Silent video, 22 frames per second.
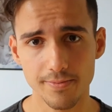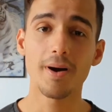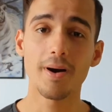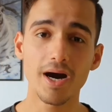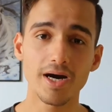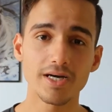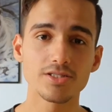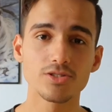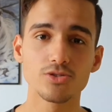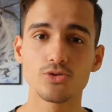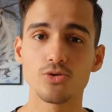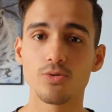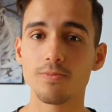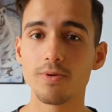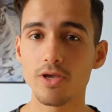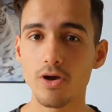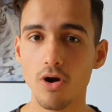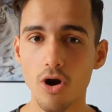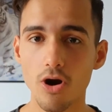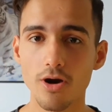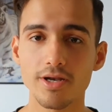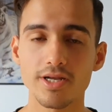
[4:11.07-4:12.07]
But to
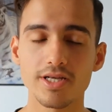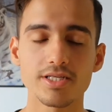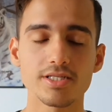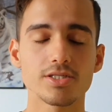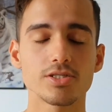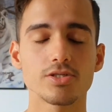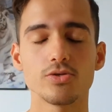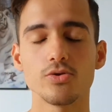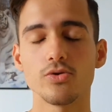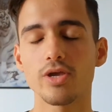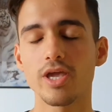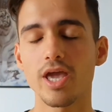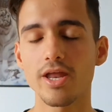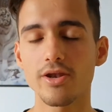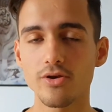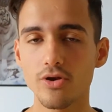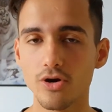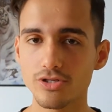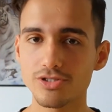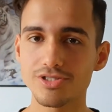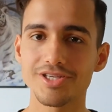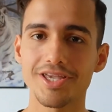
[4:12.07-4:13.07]
be honest, you
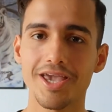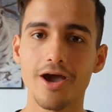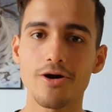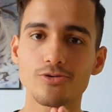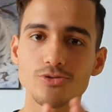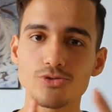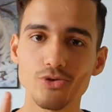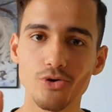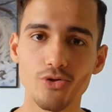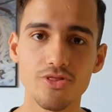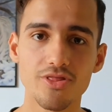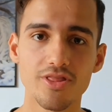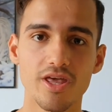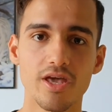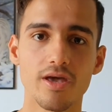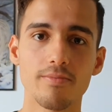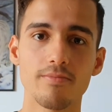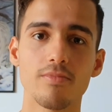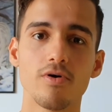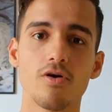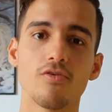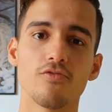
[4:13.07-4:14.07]
cannot count on
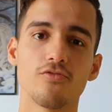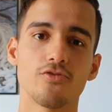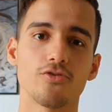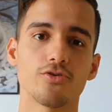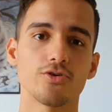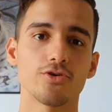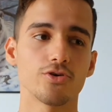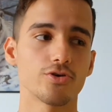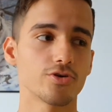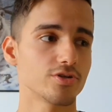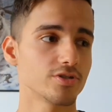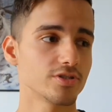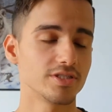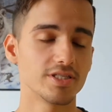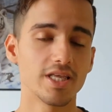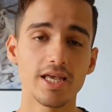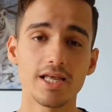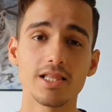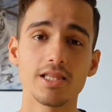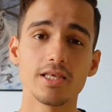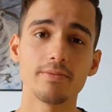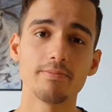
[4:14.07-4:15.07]
them for your
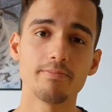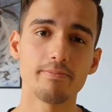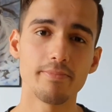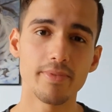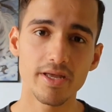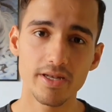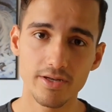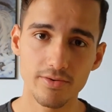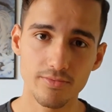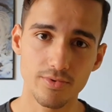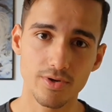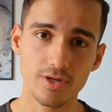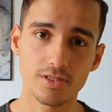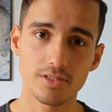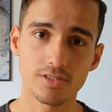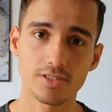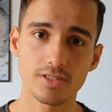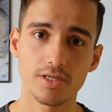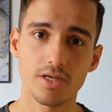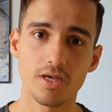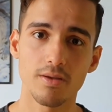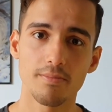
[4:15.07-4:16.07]
daily
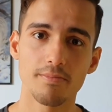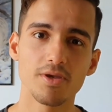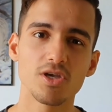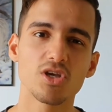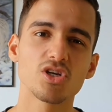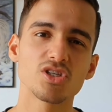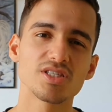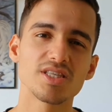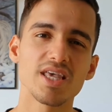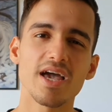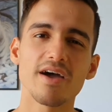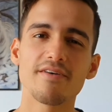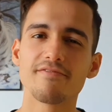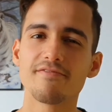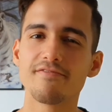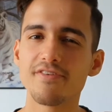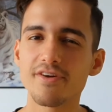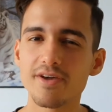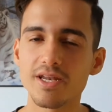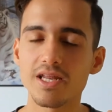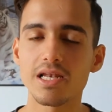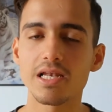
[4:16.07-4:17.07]
minerals, because they have
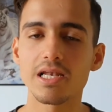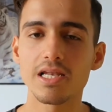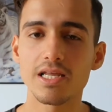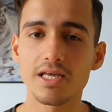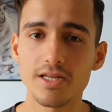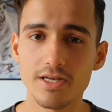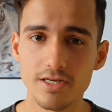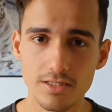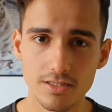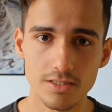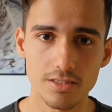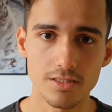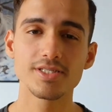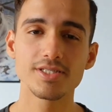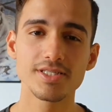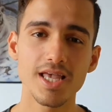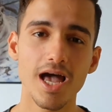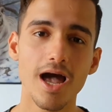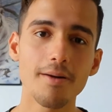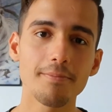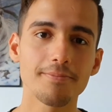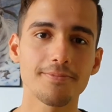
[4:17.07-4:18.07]
very little. For
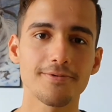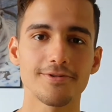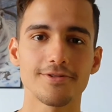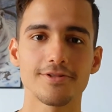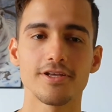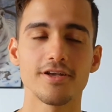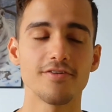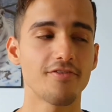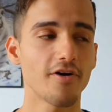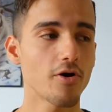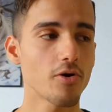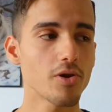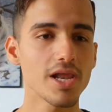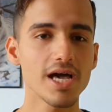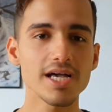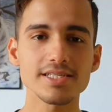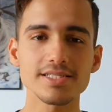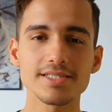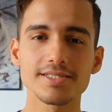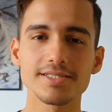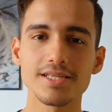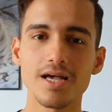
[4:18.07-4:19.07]
example, if I will
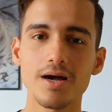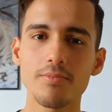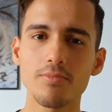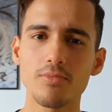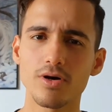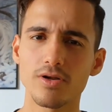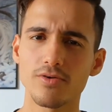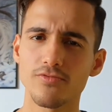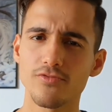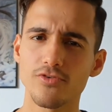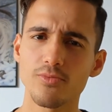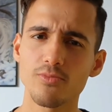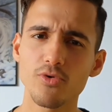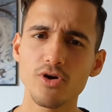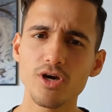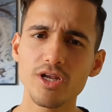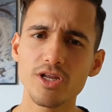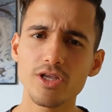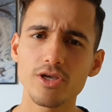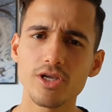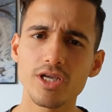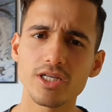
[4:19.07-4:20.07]
ask someone, from
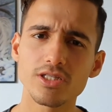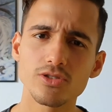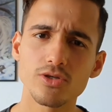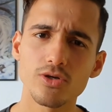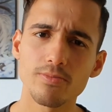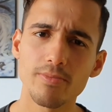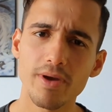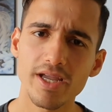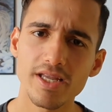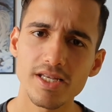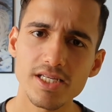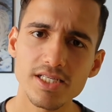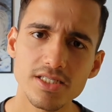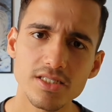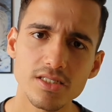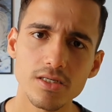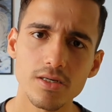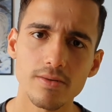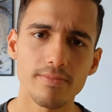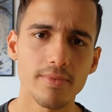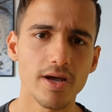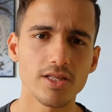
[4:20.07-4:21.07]
where you get your
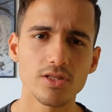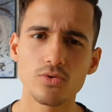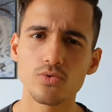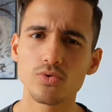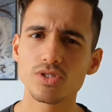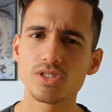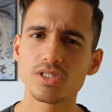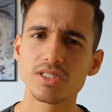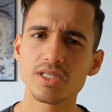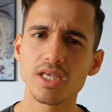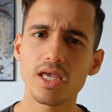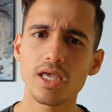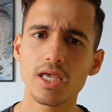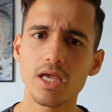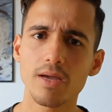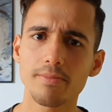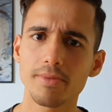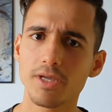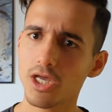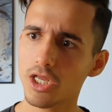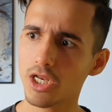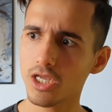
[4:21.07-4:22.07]
magnesium? And he would say,
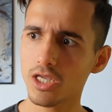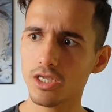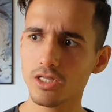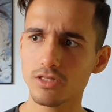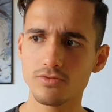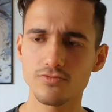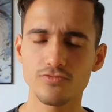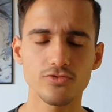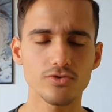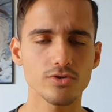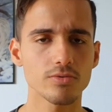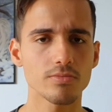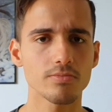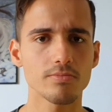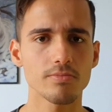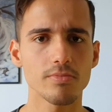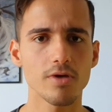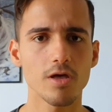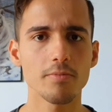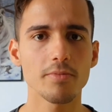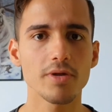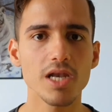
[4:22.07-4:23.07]
I'm getting it
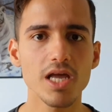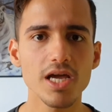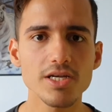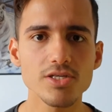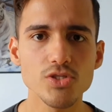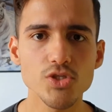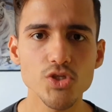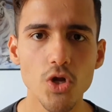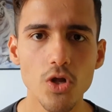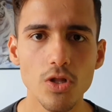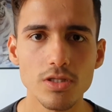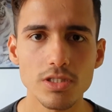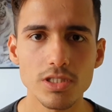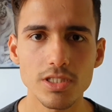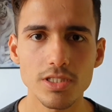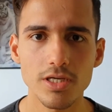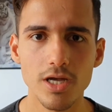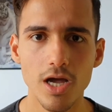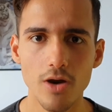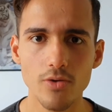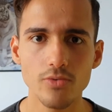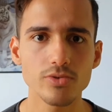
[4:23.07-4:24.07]
from Himalaya
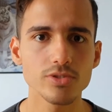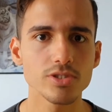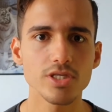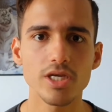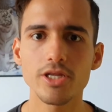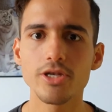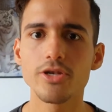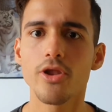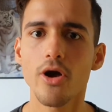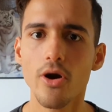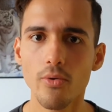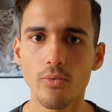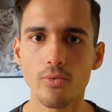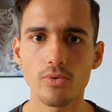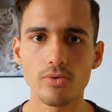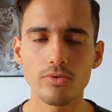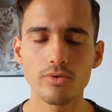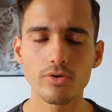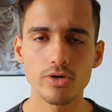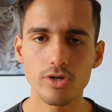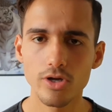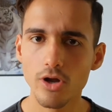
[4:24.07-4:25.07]
salt. I would say, no,
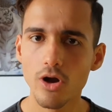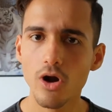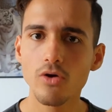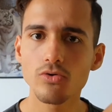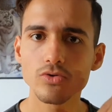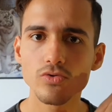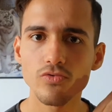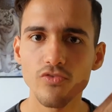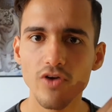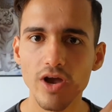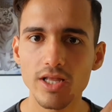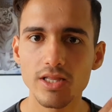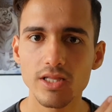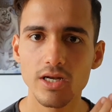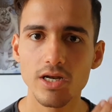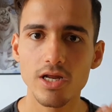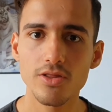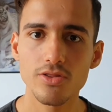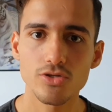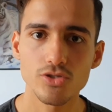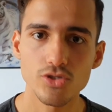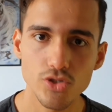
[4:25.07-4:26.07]
go to find
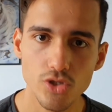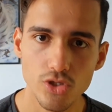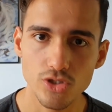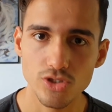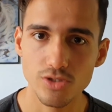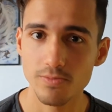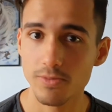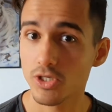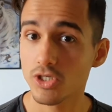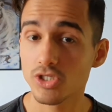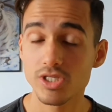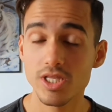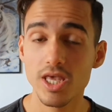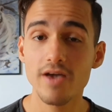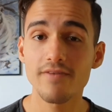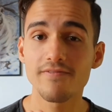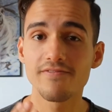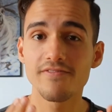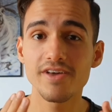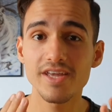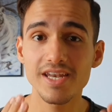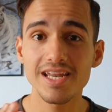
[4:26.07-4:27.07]
another source, because they
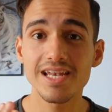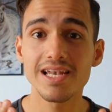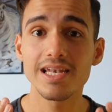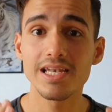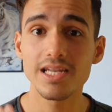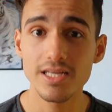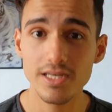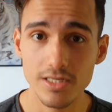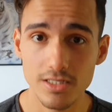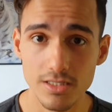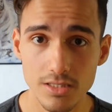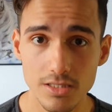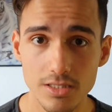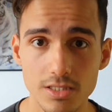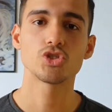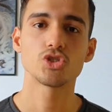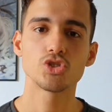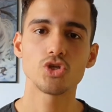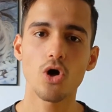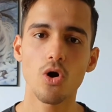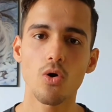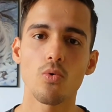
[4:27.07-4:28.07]
have very little.
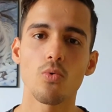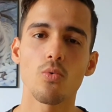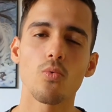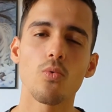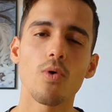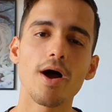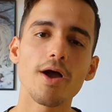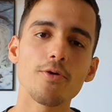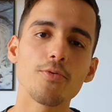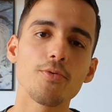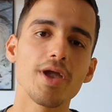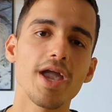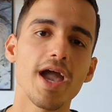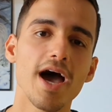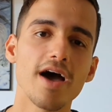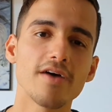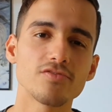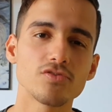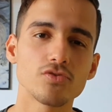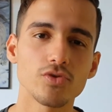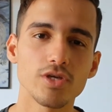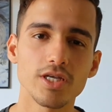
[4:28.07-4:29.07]
So why we
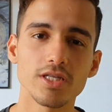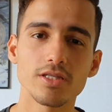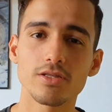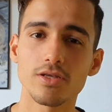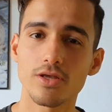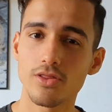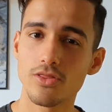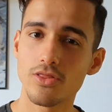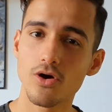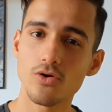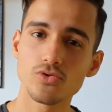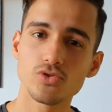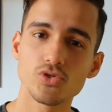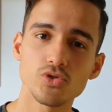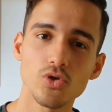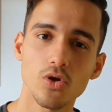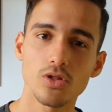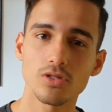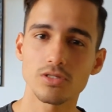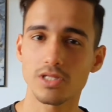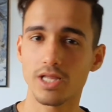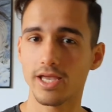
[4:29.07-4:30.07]
have to eat those
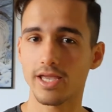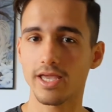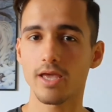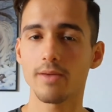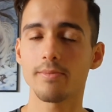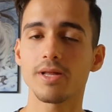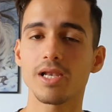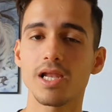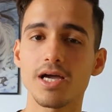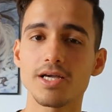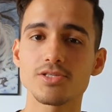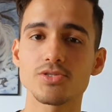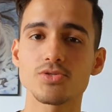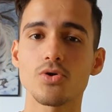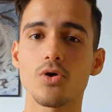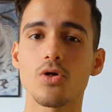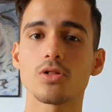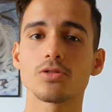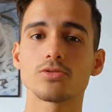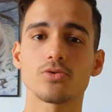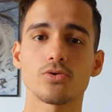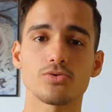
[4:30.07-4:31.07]
salts like Himalaya
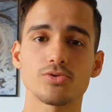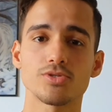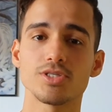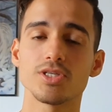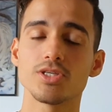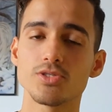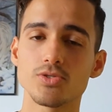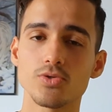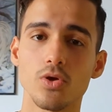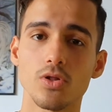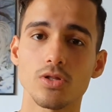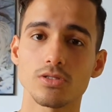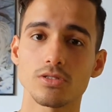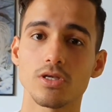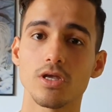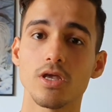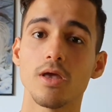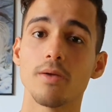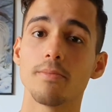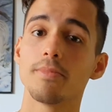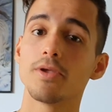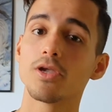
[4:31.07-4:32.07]
salt or sea salt?
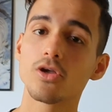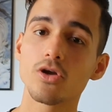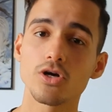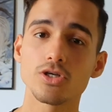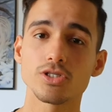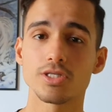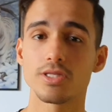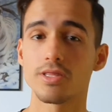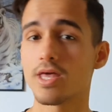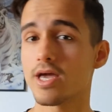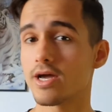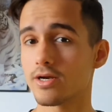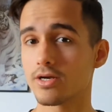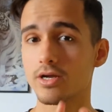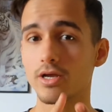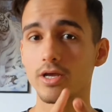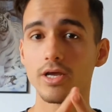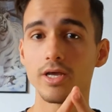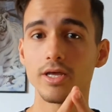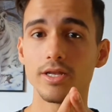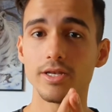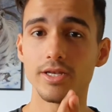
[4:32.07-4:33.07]
Because they
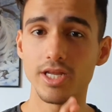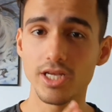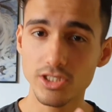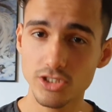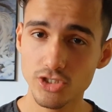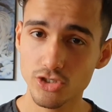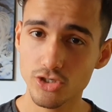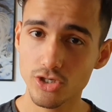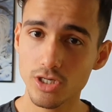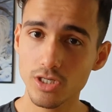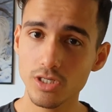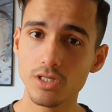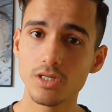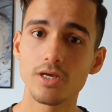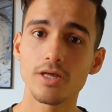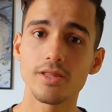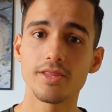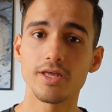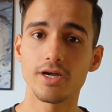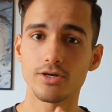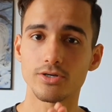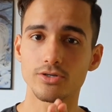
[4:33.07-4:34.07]
are natural,
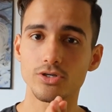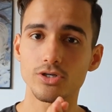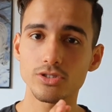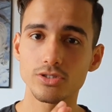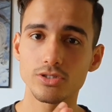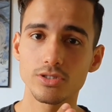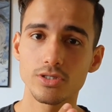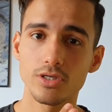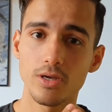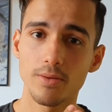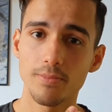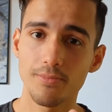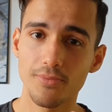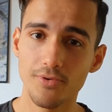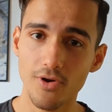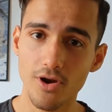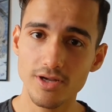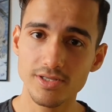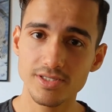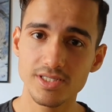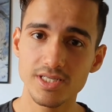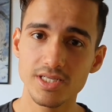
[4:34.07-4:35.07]
they are not
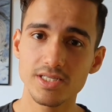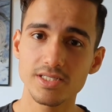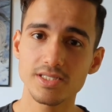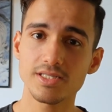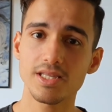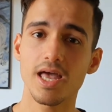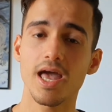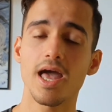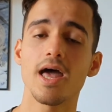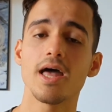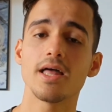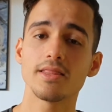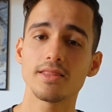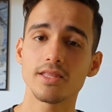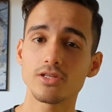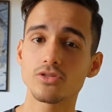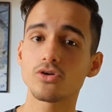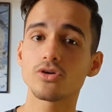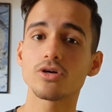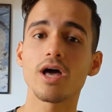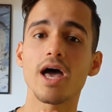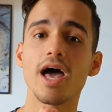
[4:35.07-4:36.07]
processed, and
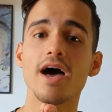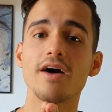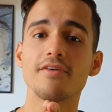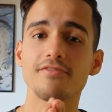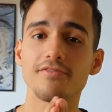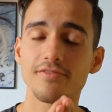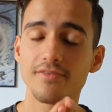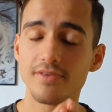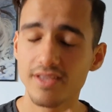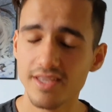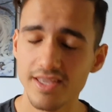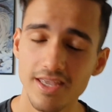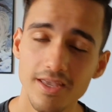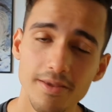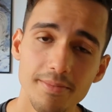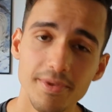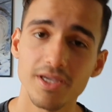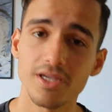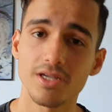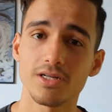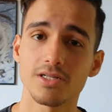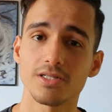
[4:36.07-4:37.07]
they don't have
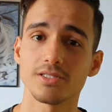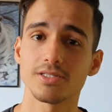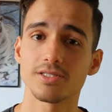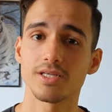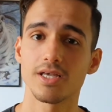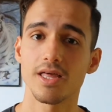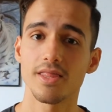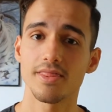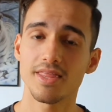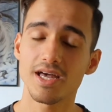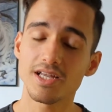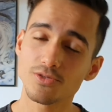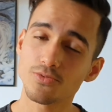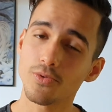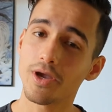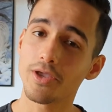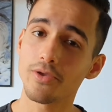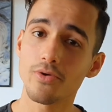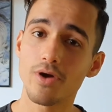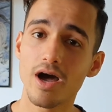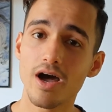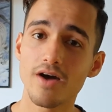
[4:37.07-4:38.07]
chemicals. That's
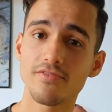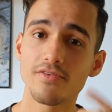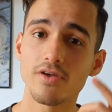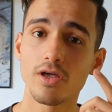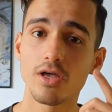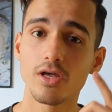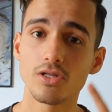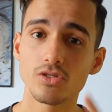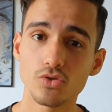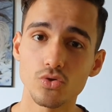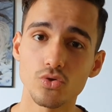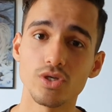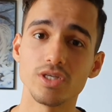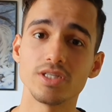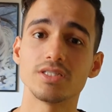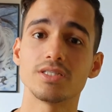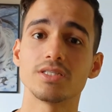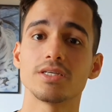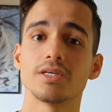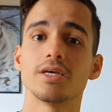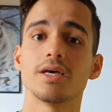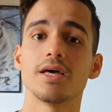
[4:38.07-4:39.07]
why you have to
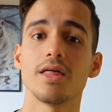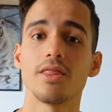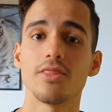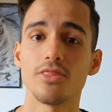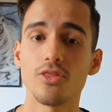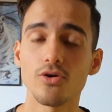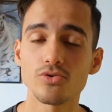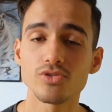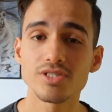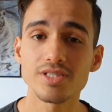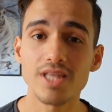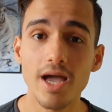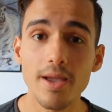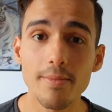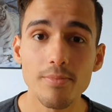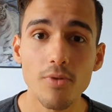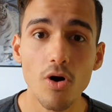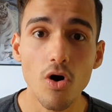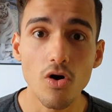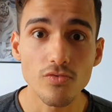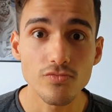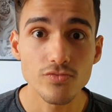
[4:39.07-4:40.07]
eat those
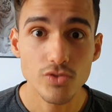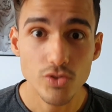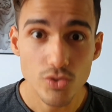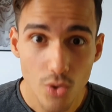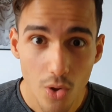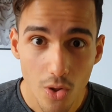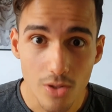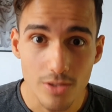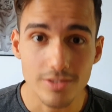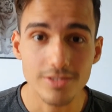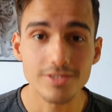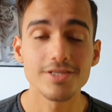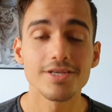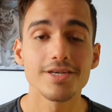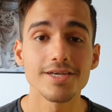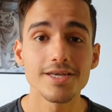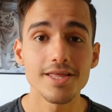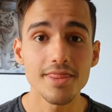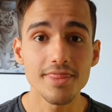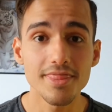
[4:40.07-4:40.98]
type of salt.